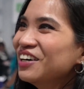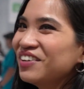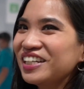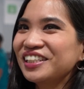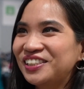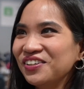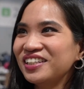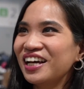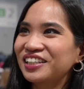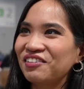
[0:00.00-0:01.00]
When I saw
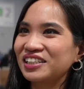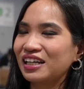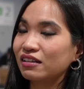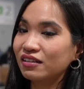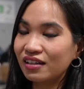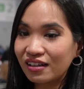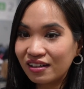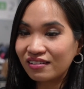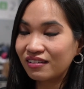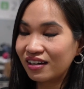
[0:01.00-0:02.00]
that, I was like,
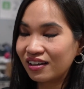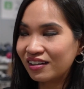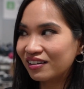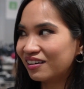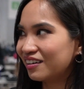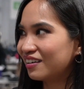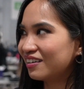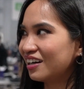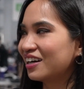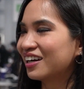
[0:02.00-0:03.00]
oh,
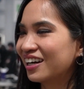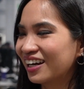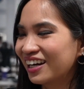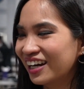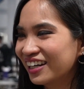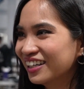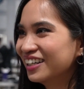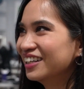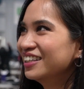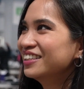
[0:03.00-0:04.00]
wow.
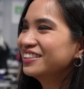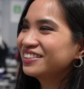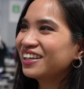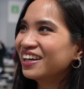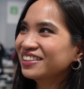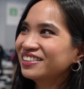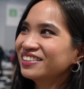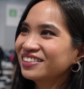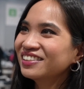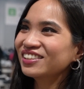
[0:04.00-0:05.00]
Yes,
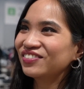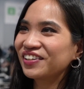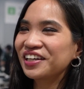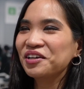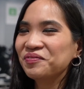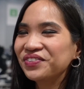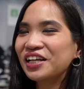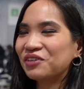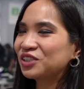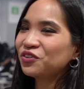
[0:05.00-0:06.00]
that's funny. That
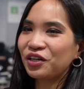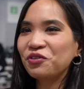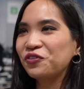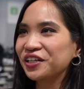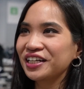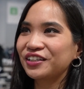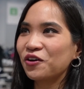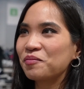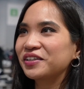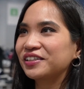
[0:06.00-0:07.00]
was very funny
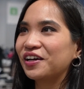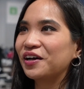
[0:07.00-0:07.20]
though, but